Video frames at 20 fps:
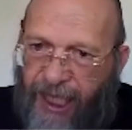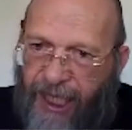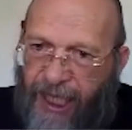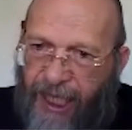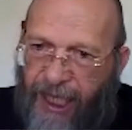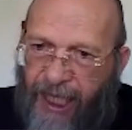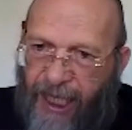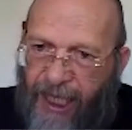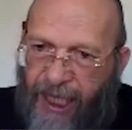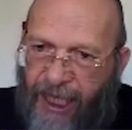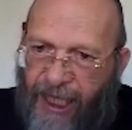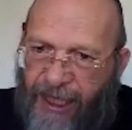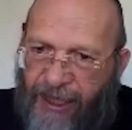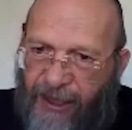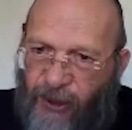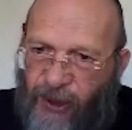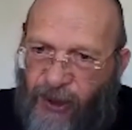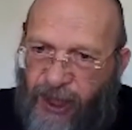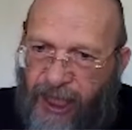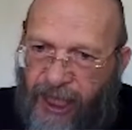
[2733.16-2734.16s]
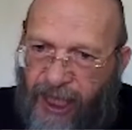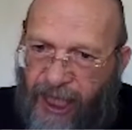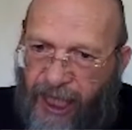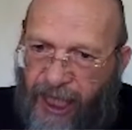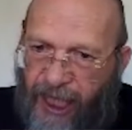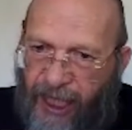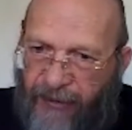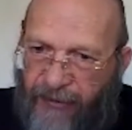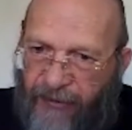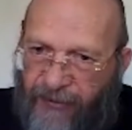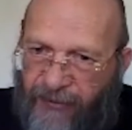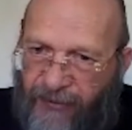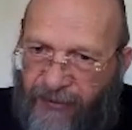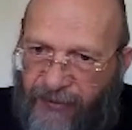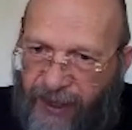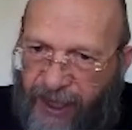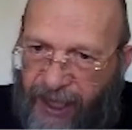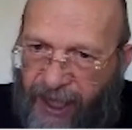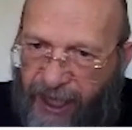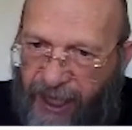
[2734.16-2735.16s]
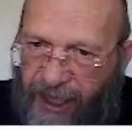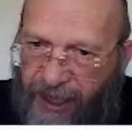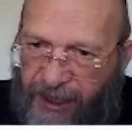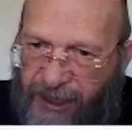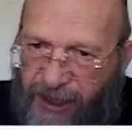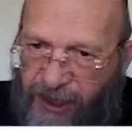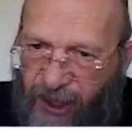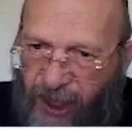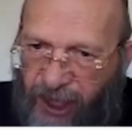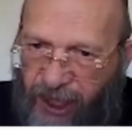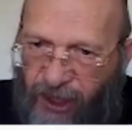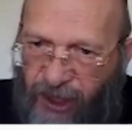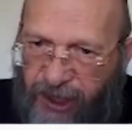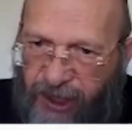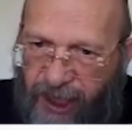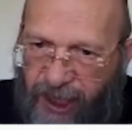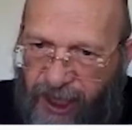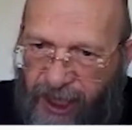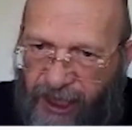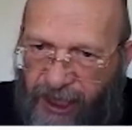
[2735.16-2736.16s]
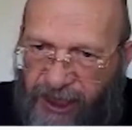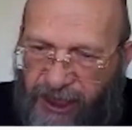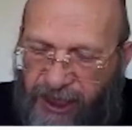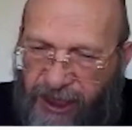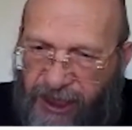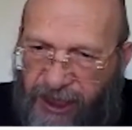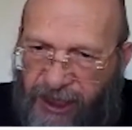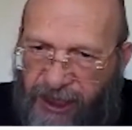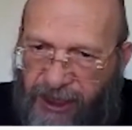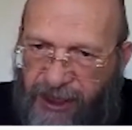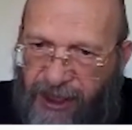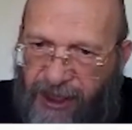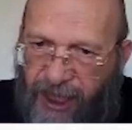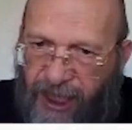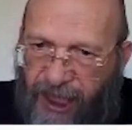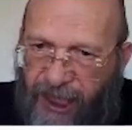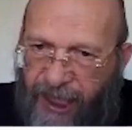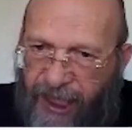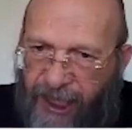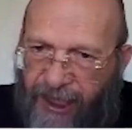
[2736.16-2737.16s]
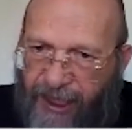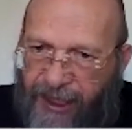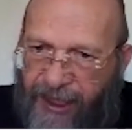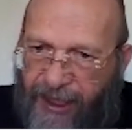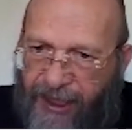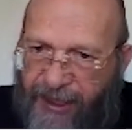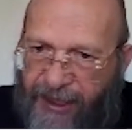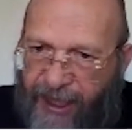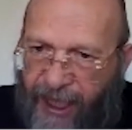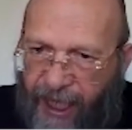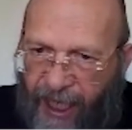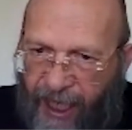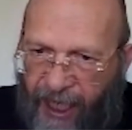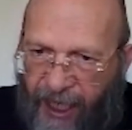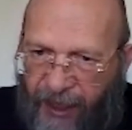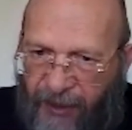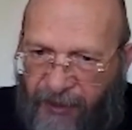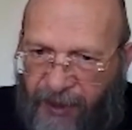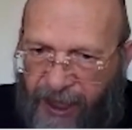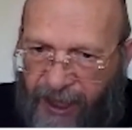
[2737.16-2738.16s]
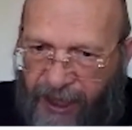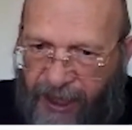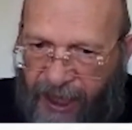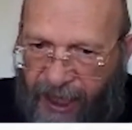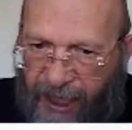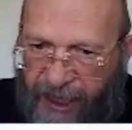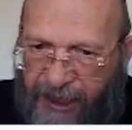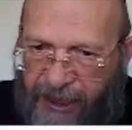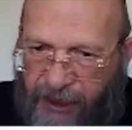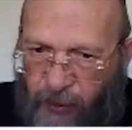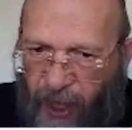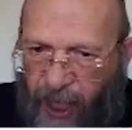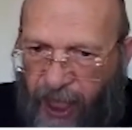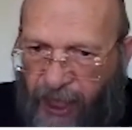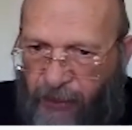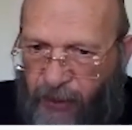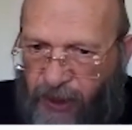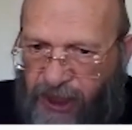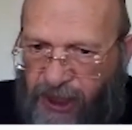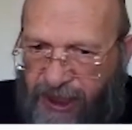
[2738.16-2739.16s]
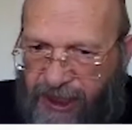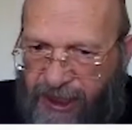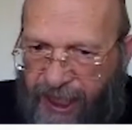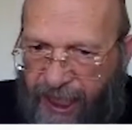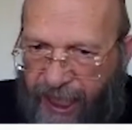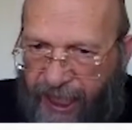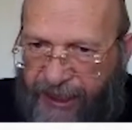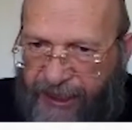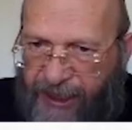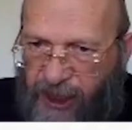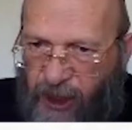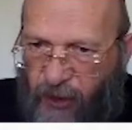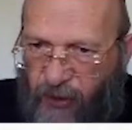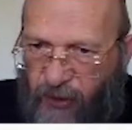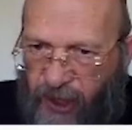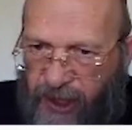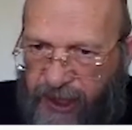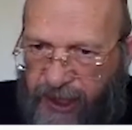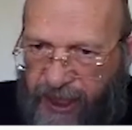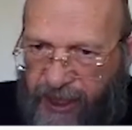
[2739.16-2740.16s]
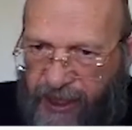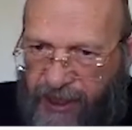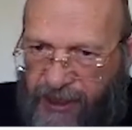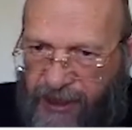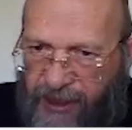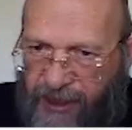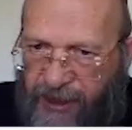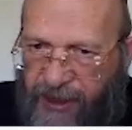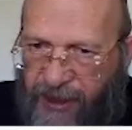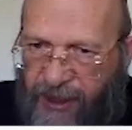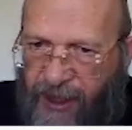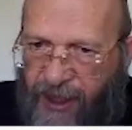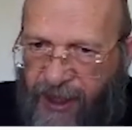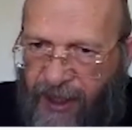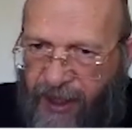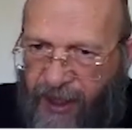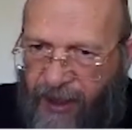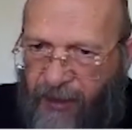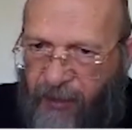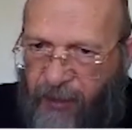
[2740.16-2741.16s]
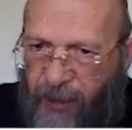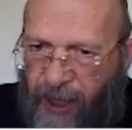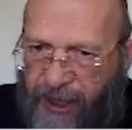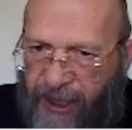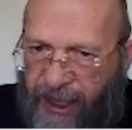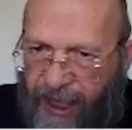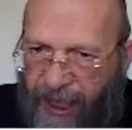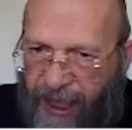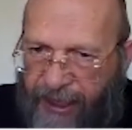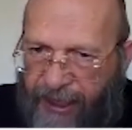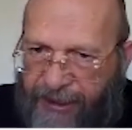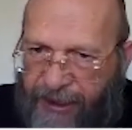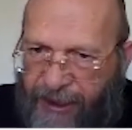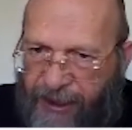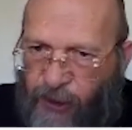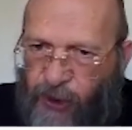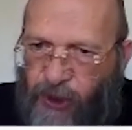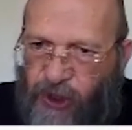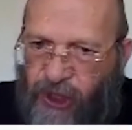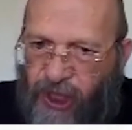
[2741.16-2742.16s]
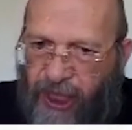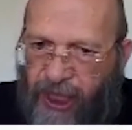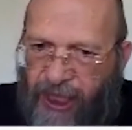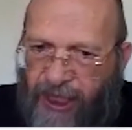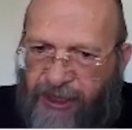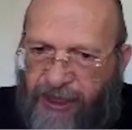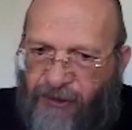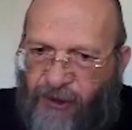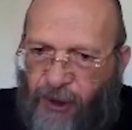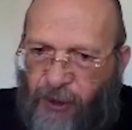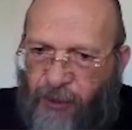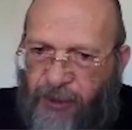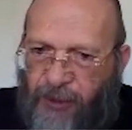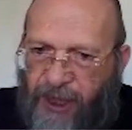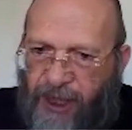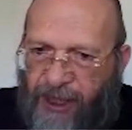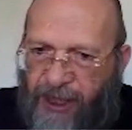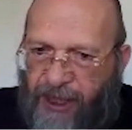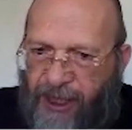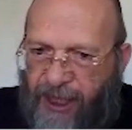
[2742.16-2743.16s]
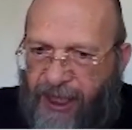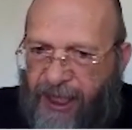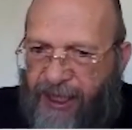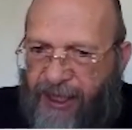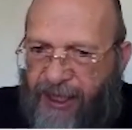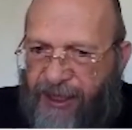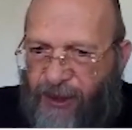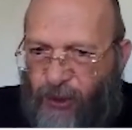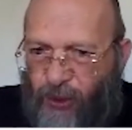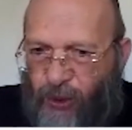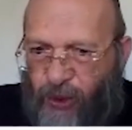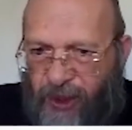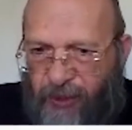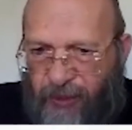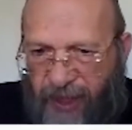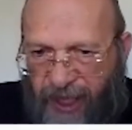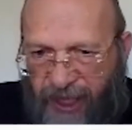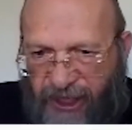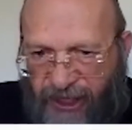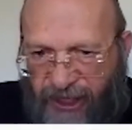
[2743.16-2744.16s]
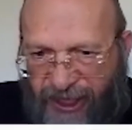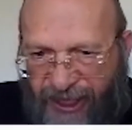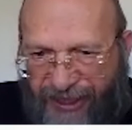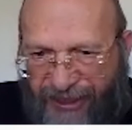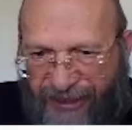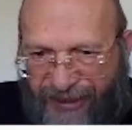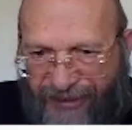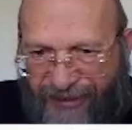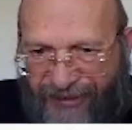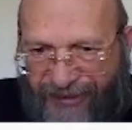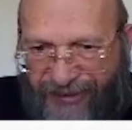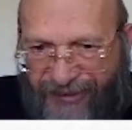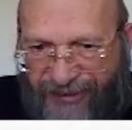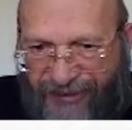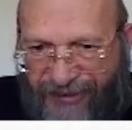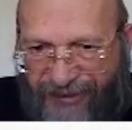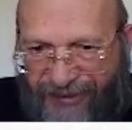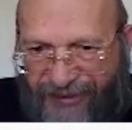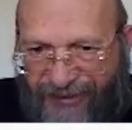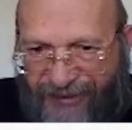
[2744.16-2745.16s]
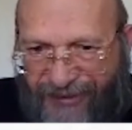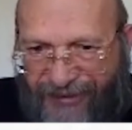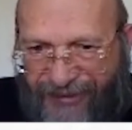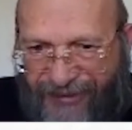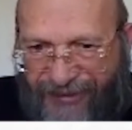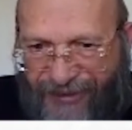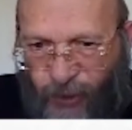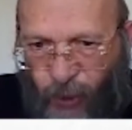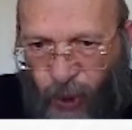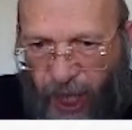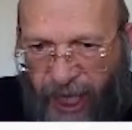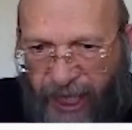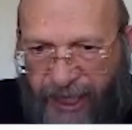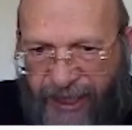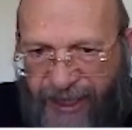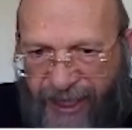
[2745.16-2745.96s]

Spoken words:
And you'll have also a rotation in the time and x1, which is the axis of rotation, but the axis you change from being real to imaginary, to I